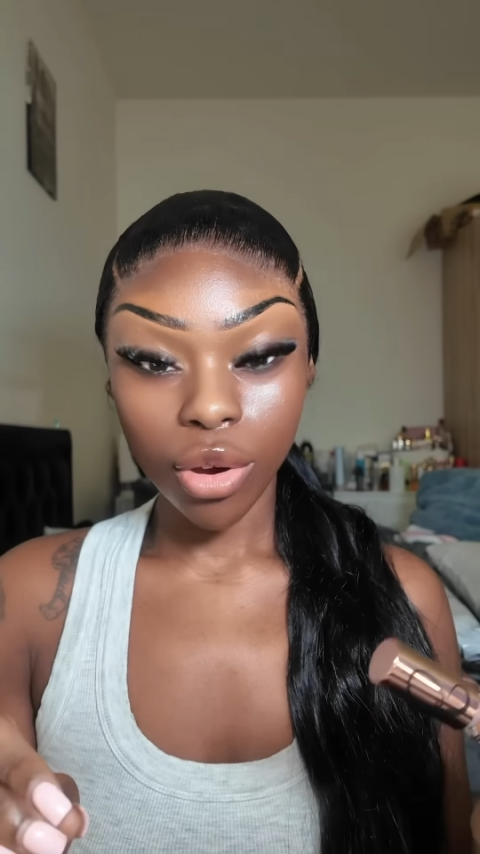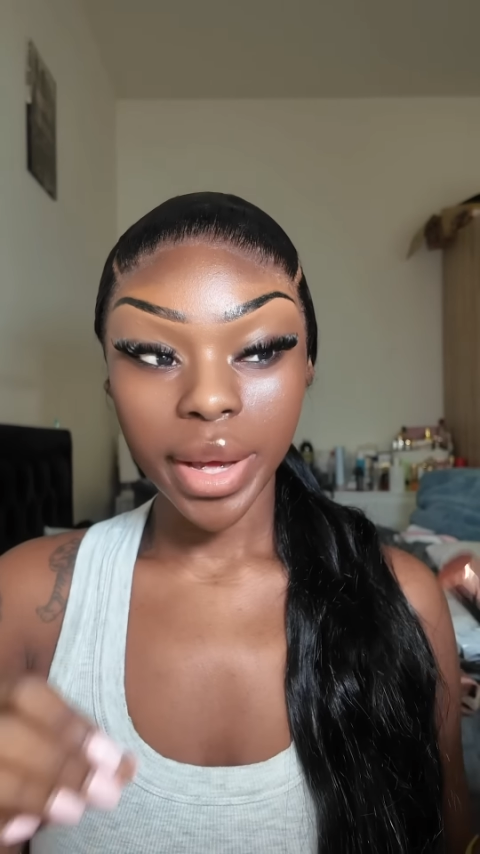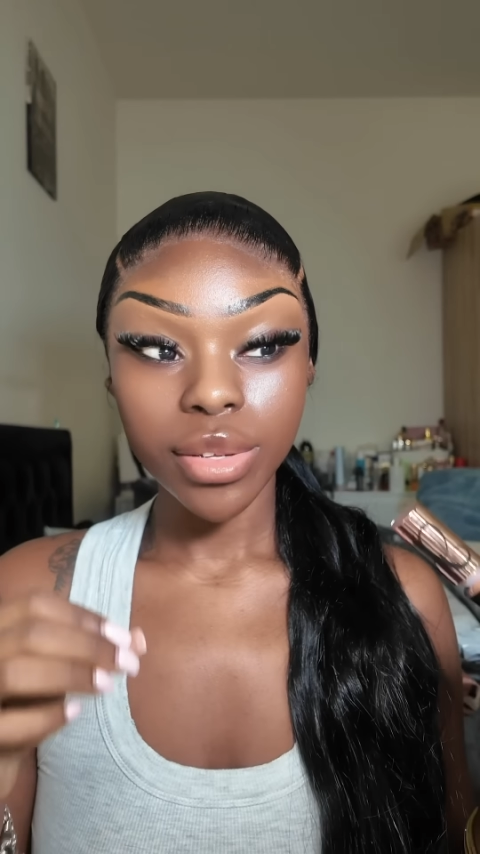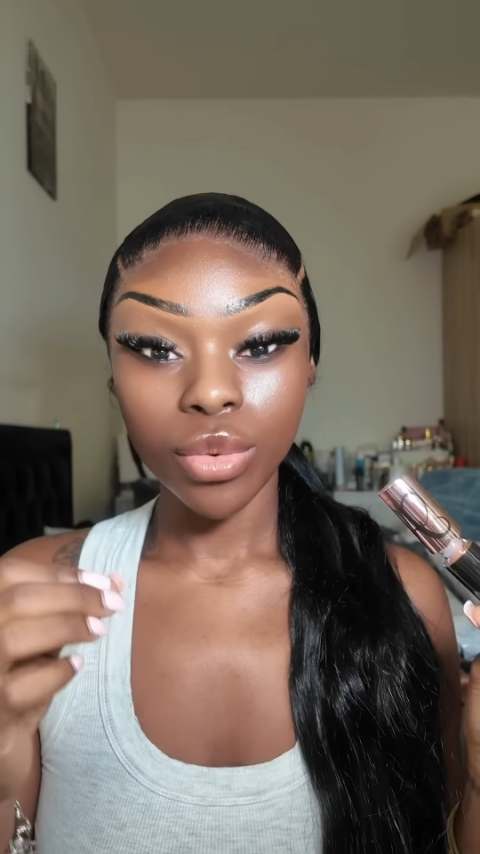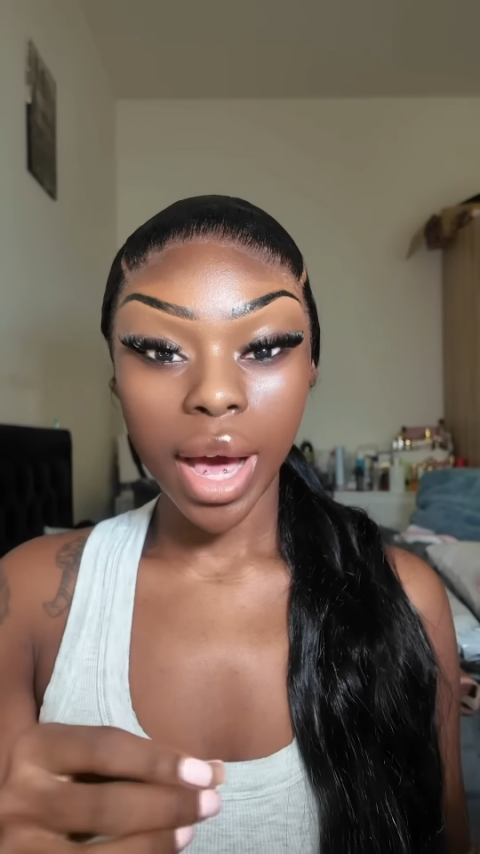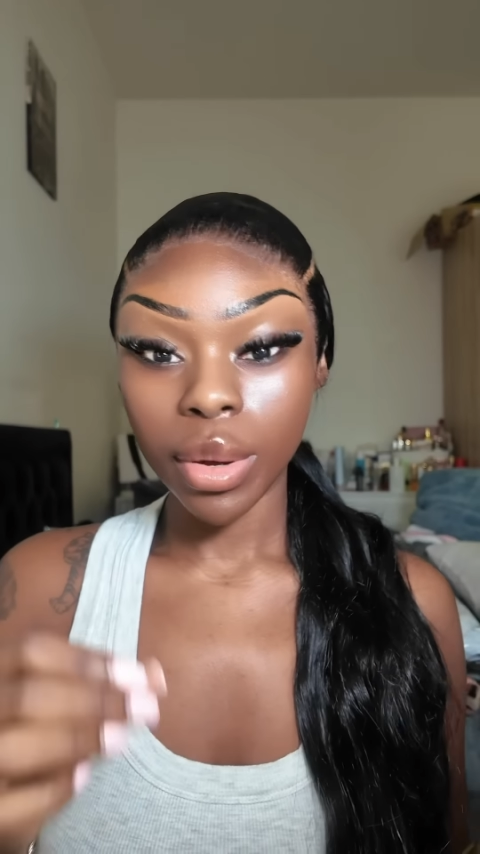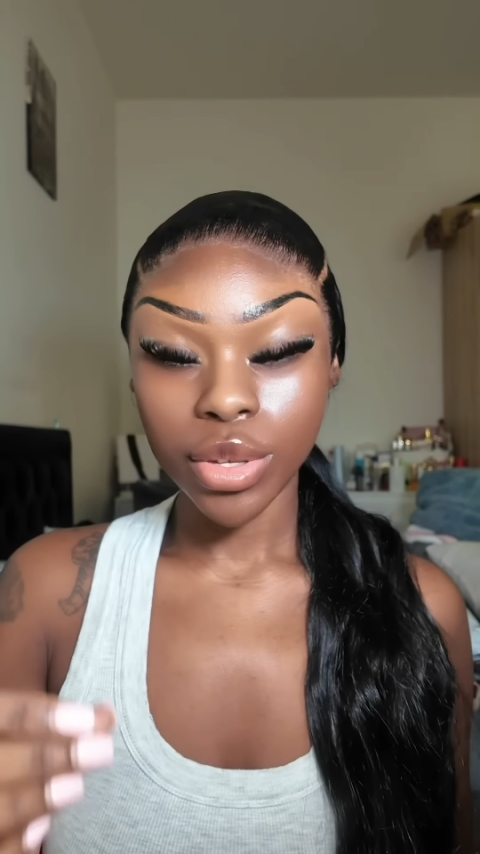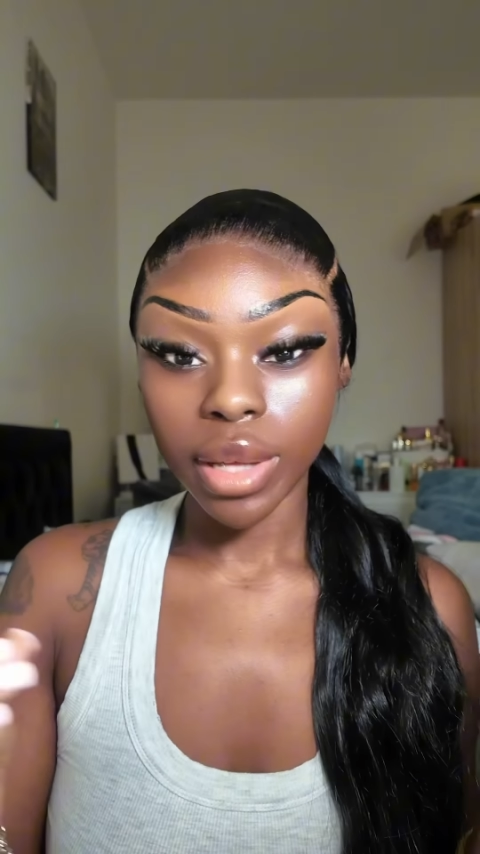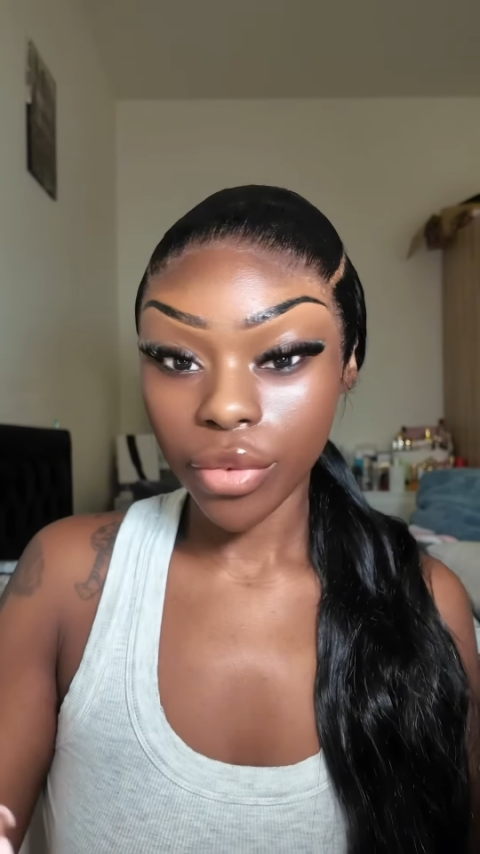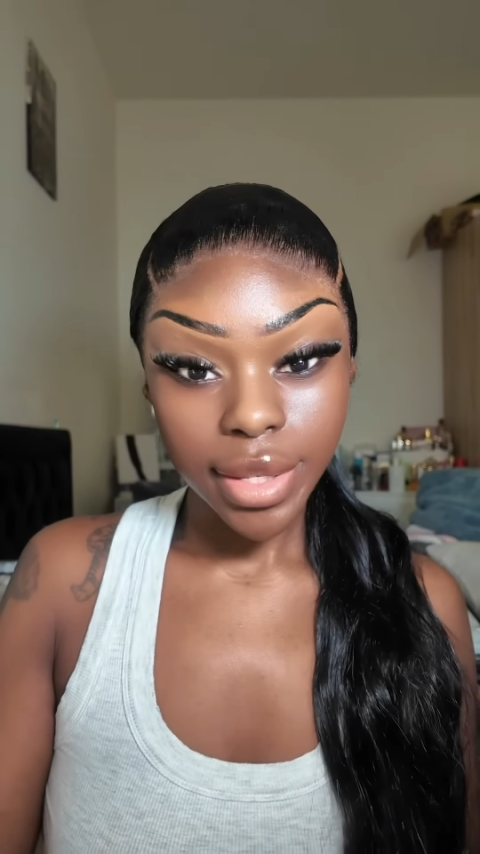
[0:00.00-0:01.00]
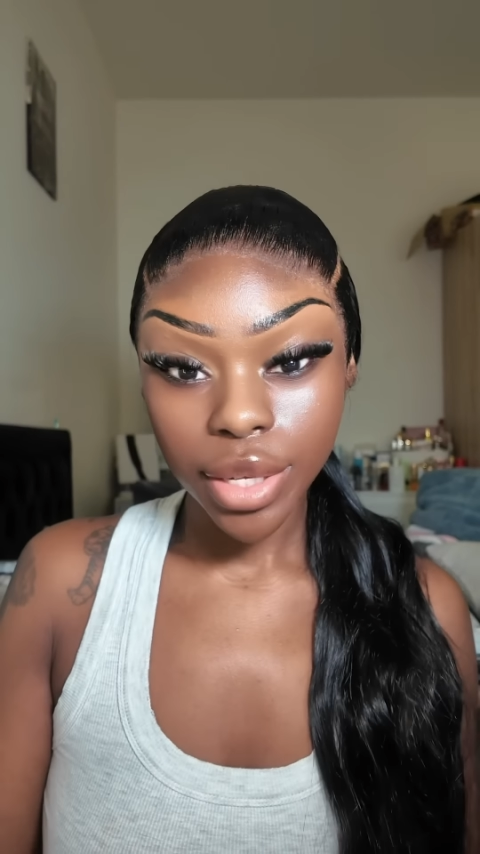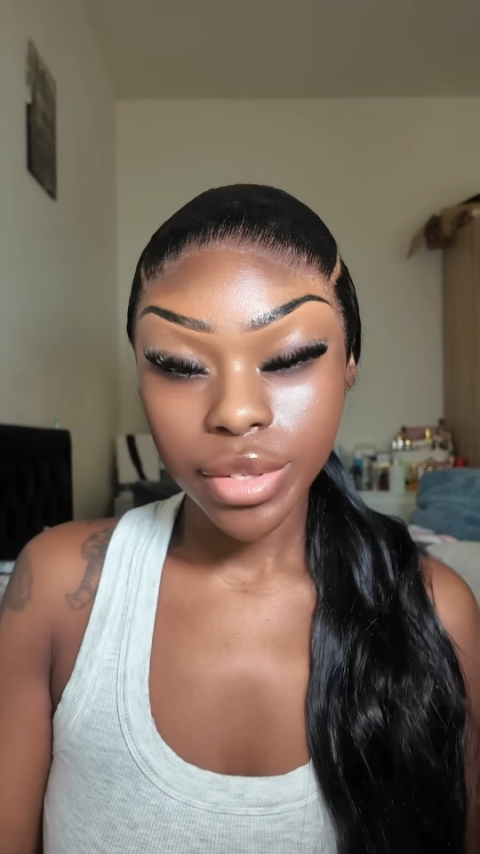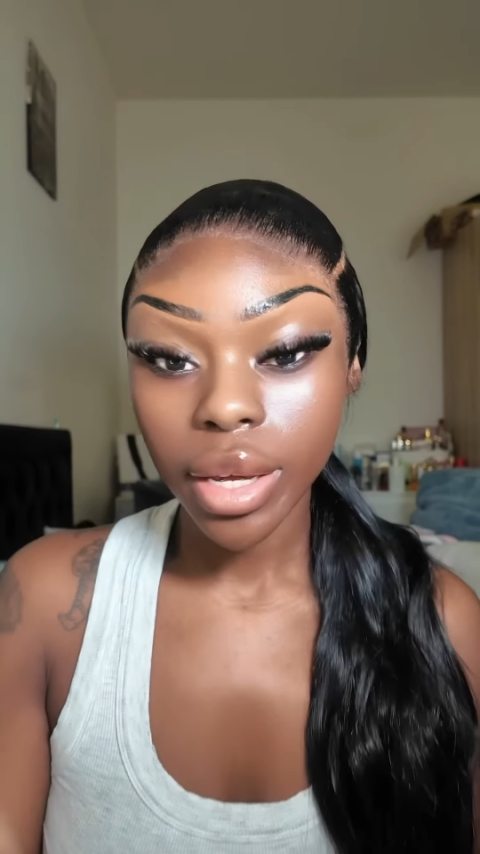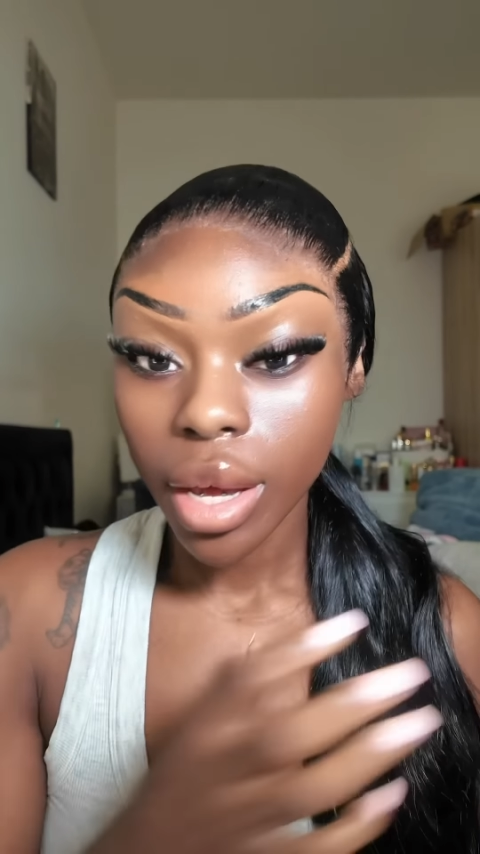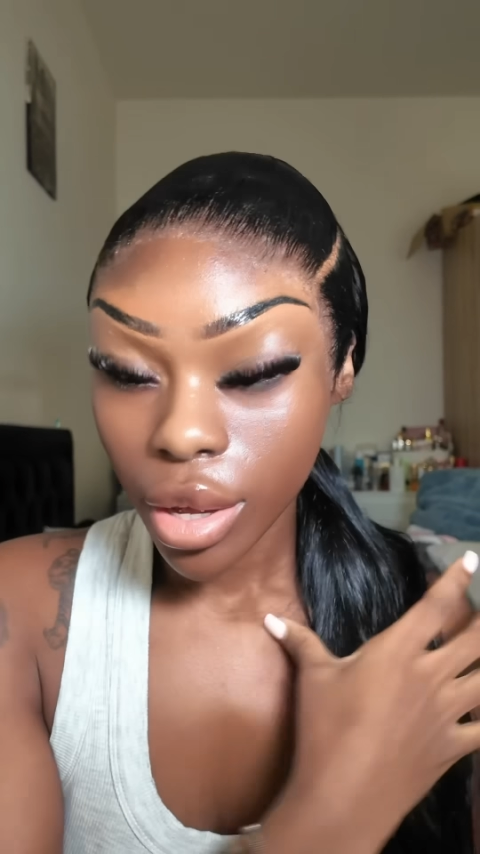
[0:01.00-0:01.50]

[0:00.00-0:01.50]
compared to how it was when I first started using it.